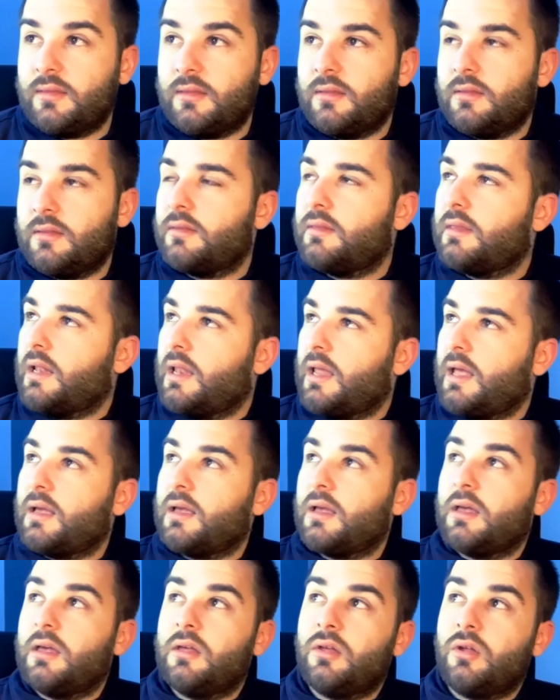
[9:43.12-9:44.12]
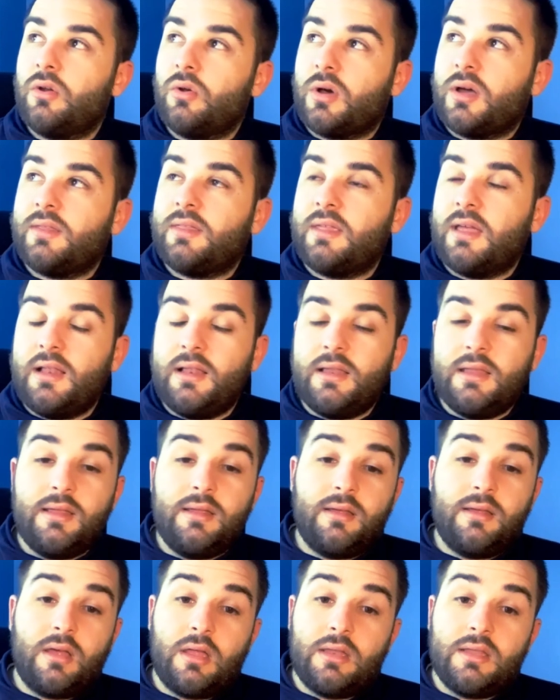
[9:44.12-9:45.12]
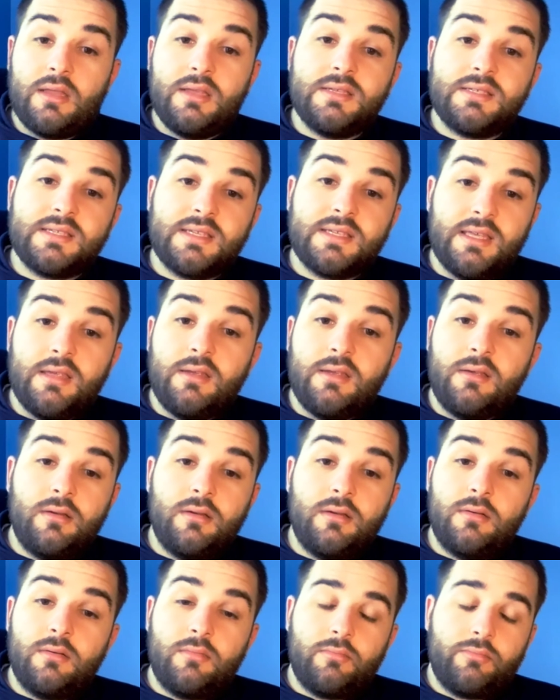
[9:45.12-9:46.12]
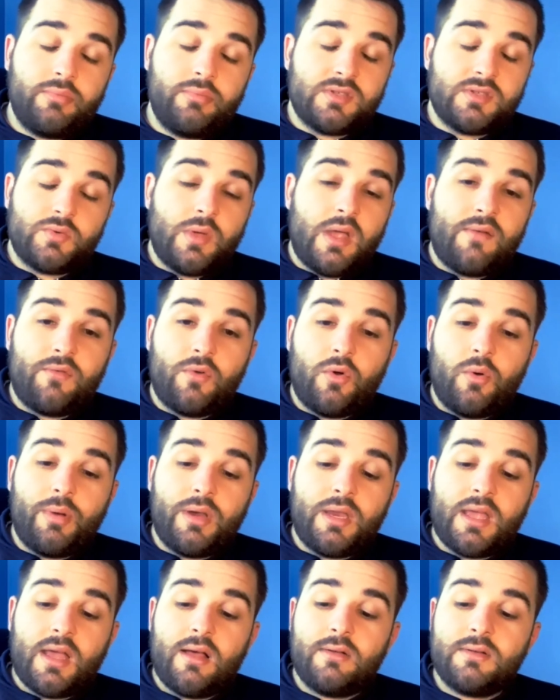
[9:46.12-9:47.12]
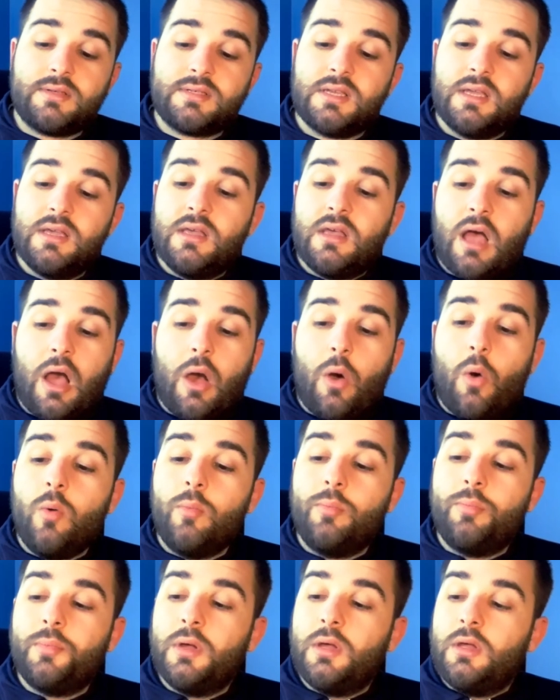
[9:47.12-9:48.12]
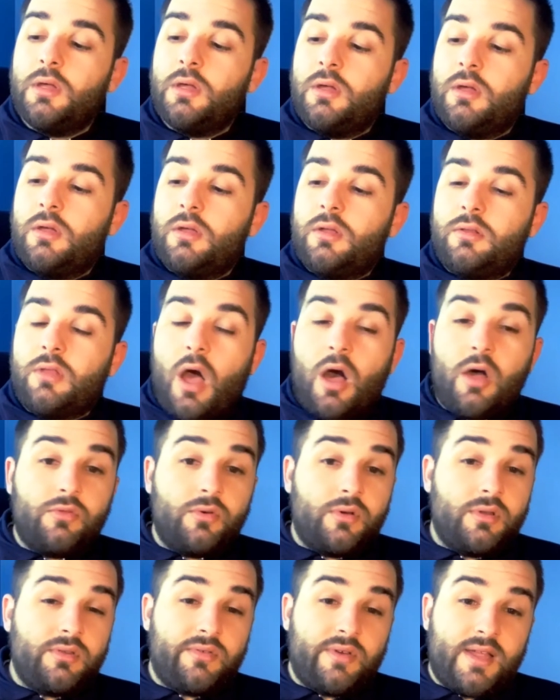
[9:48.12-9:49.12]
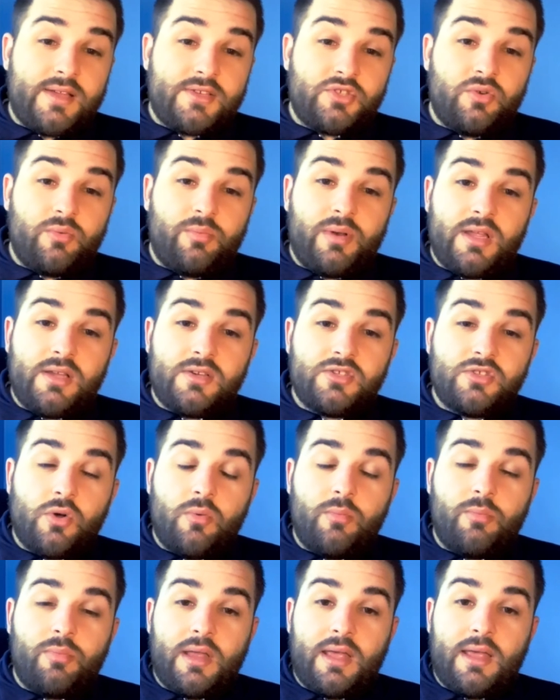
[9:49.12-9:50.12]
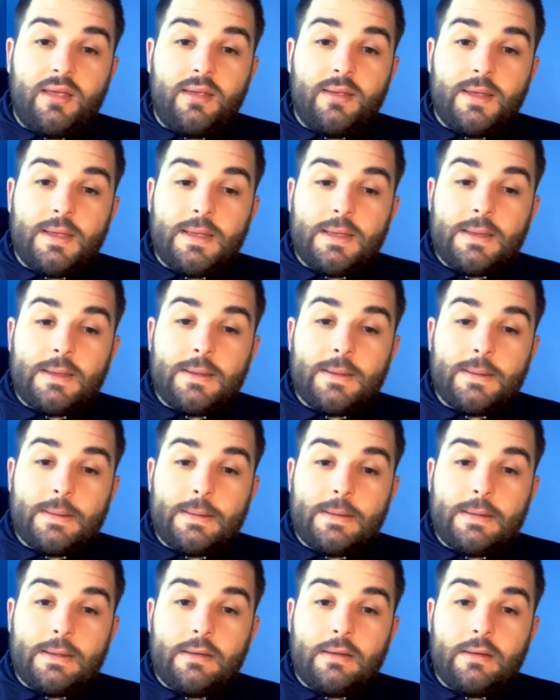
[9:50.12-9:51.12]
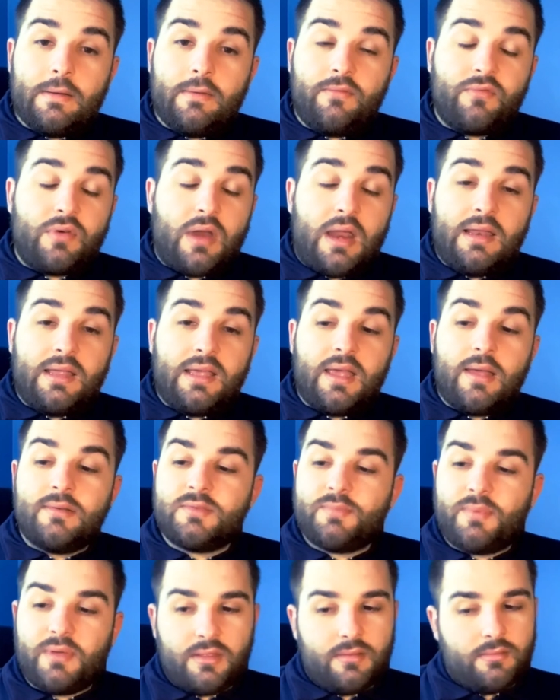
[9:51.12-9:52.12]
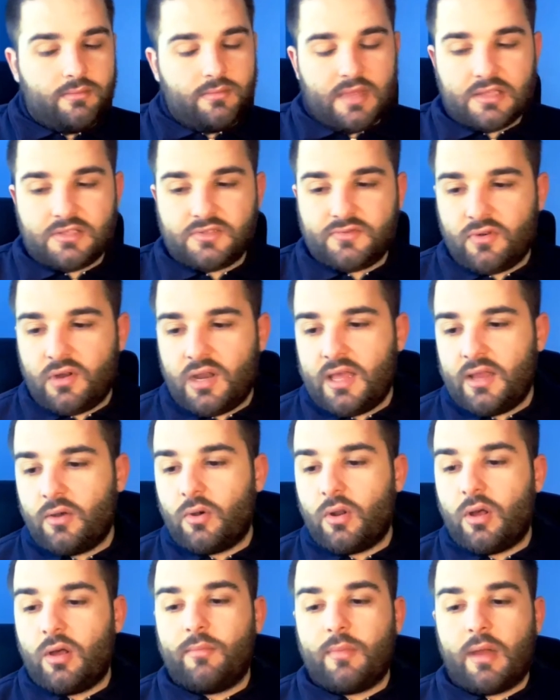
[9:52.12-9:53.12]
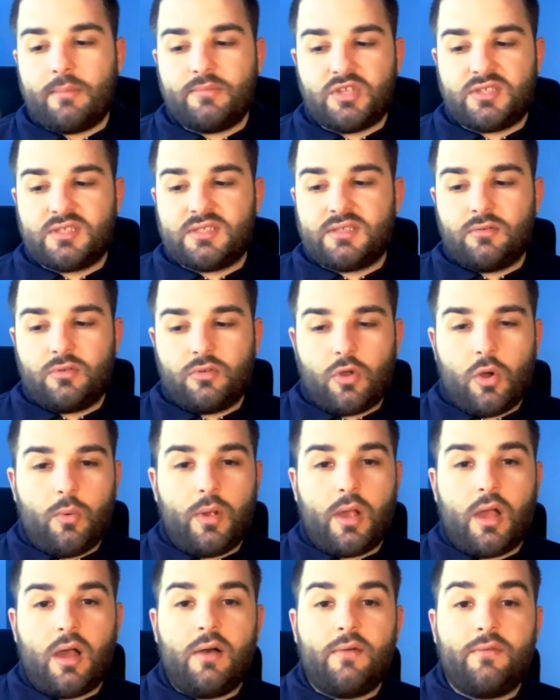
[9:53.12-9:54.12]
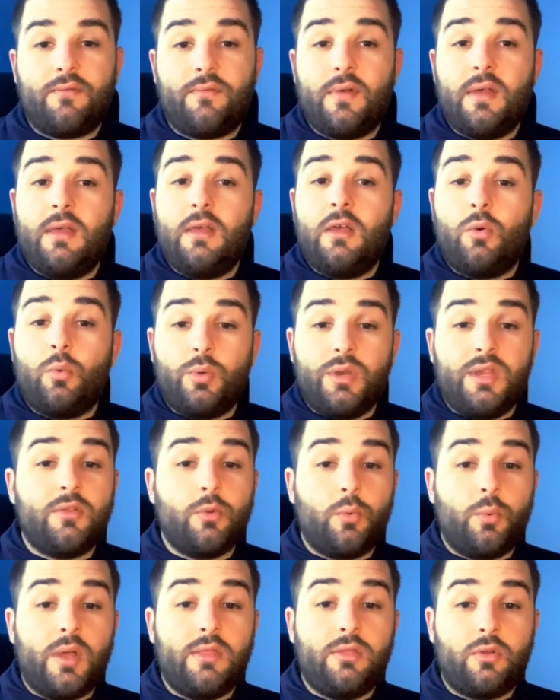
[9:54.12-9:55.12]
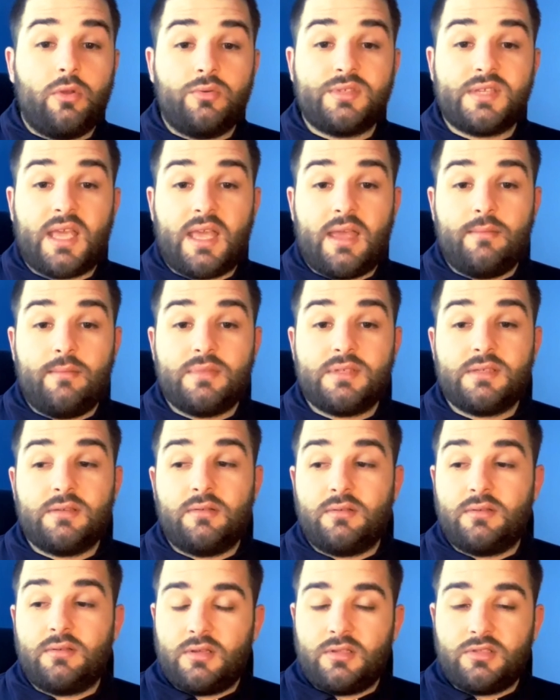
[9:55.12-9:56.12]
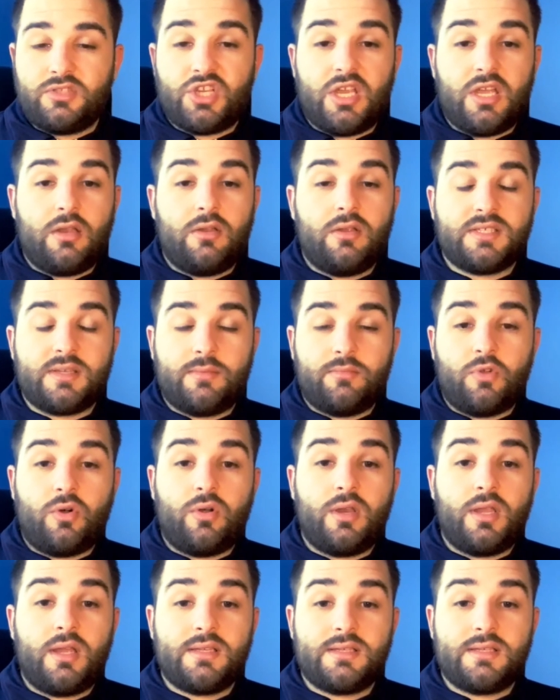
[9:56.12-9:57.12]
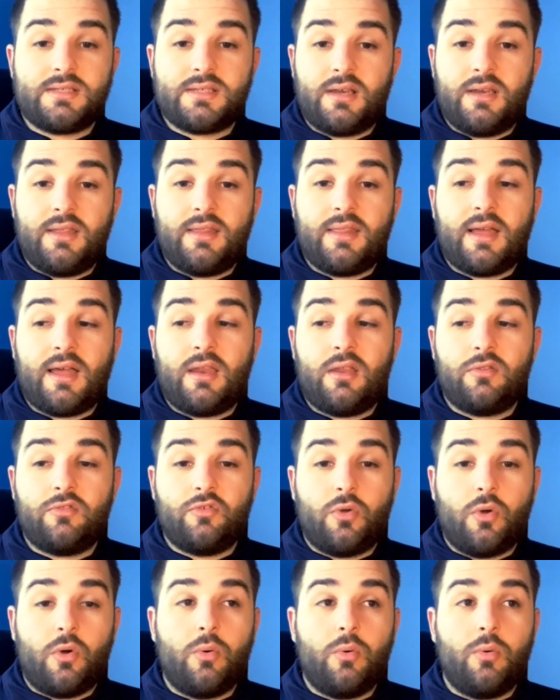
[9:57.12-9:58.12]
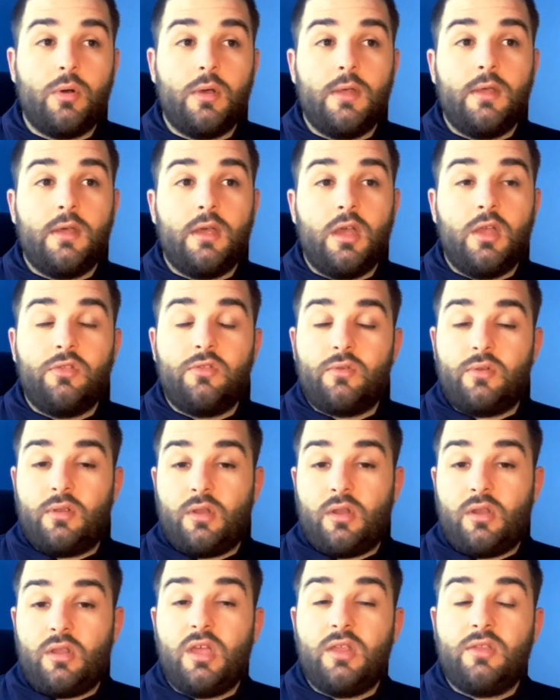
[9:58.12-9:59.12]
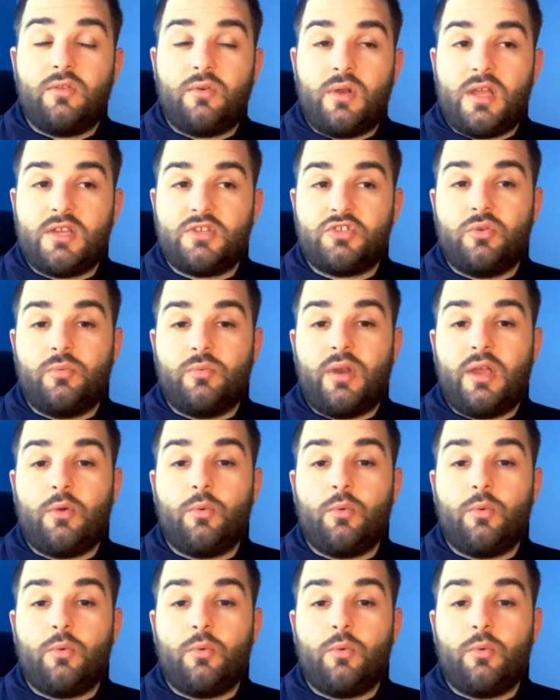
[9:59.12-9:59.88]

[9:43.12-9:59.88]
Locatelli, and he's key because we have nobody else. I hope the other international players don't play friendly games, but that's for later on. I'm just going off. We need to win those games. Sampdoria, Salernitana, to go international break with a